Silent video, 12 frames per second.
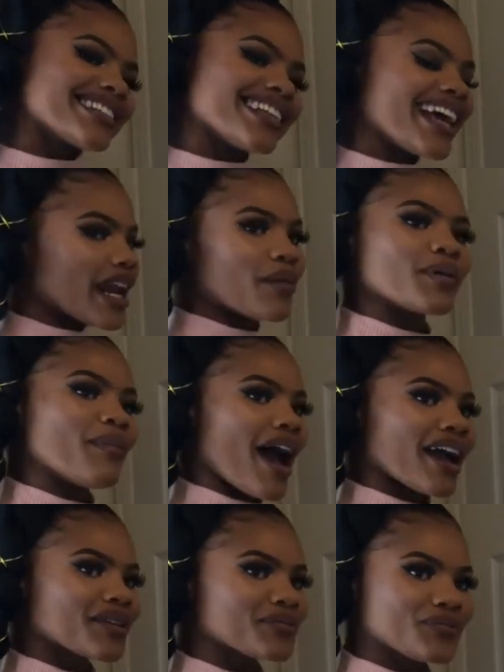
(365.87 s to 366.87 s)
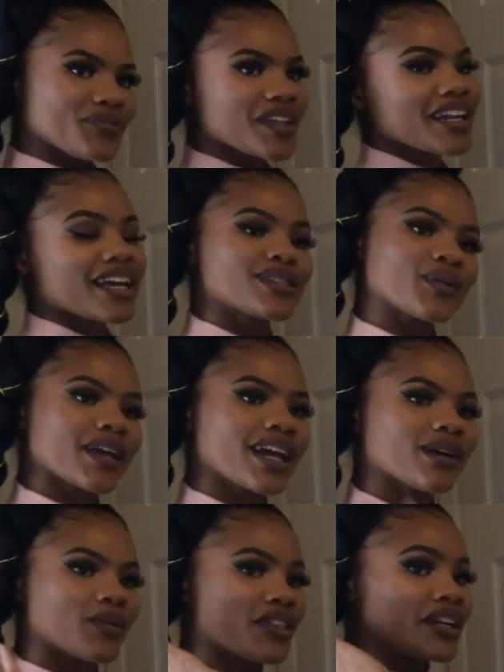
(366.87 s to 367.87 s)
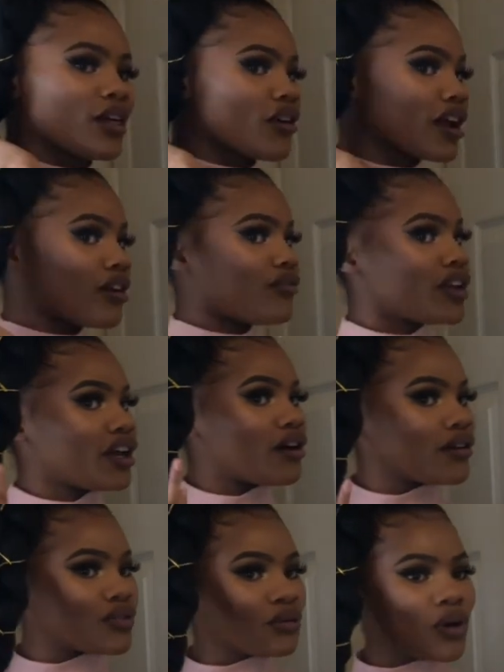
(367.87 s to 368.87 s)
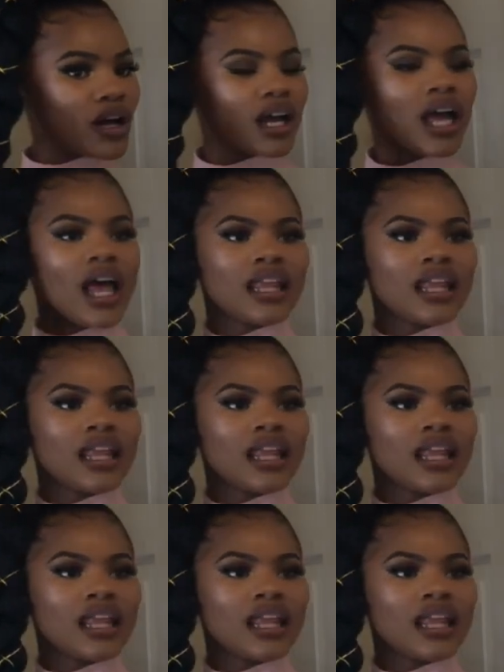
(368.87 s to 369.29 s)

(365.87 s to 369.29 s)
And I'll be back next week with another hair video if you want.